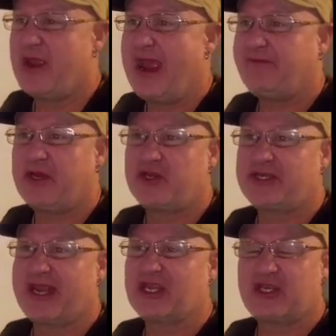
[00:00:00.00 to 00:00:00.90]
You have to
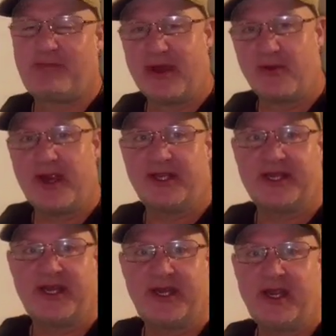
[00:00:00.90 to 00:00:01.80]
just
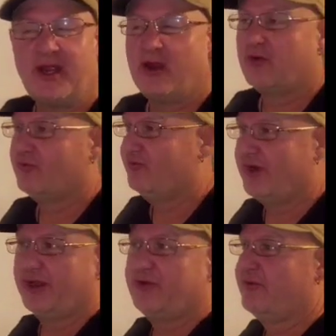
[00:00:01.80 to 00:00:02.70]
experience it
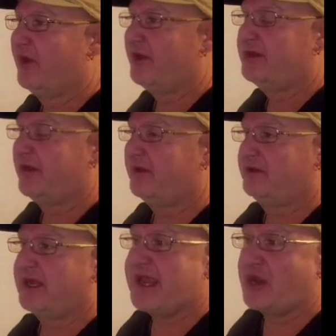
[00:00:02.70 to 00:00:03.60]
really
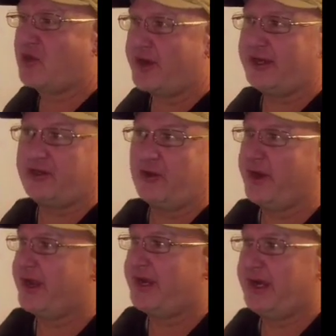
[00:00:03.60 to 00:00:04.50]
to get good at
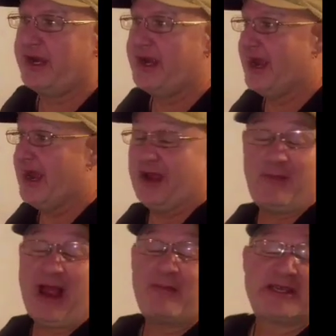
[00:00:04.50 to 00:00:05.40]
doing it.
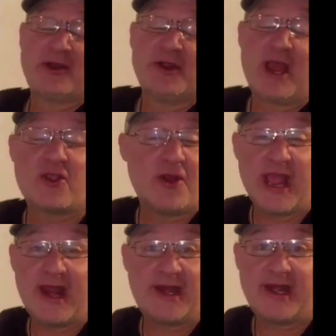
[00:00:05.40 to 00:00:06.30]
I'm still not good
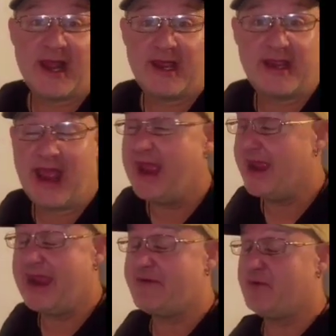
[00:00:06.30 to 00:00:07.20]
at it.
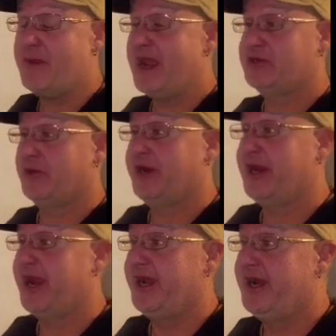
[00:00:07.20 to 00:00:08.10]
I haven't mastered it
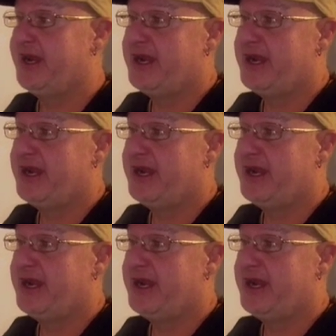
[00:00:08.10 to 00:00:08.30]
yet.